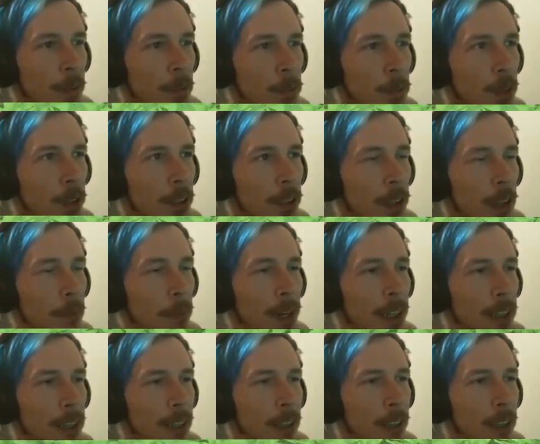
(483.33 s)
But that
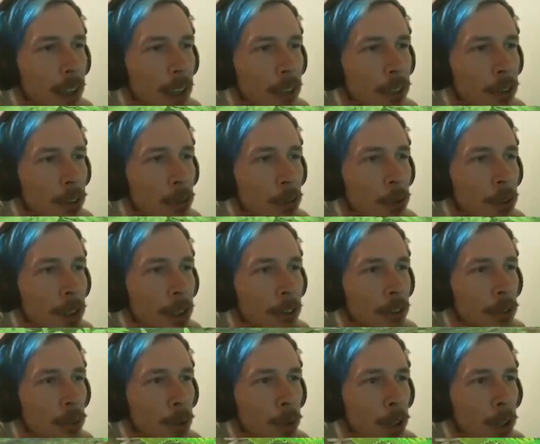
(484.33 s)
back there, I do believe
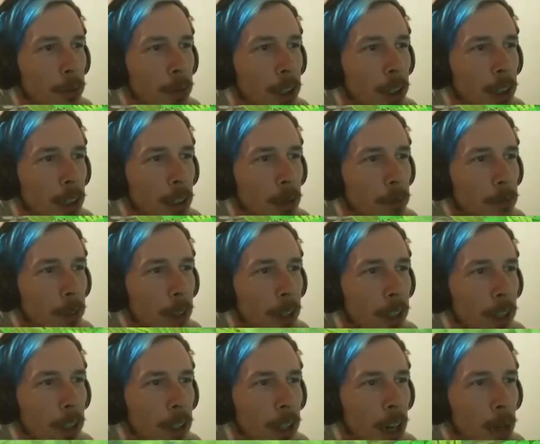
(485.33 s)
is where I'm going to end up
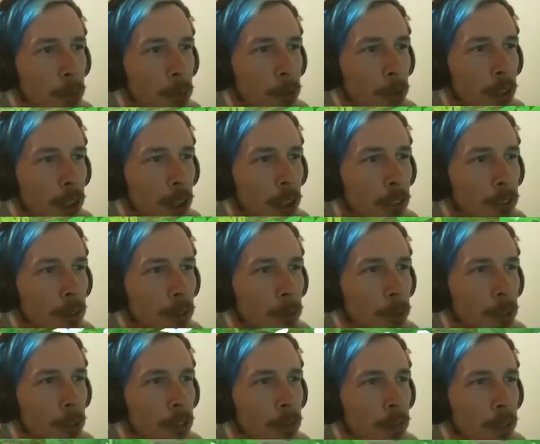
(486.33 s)
finding copper, if I'm
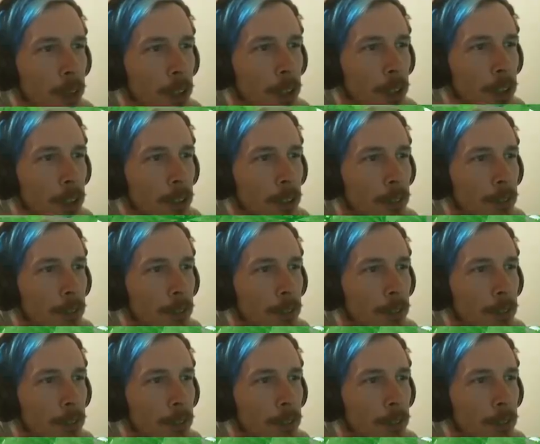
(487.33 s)
going to find it.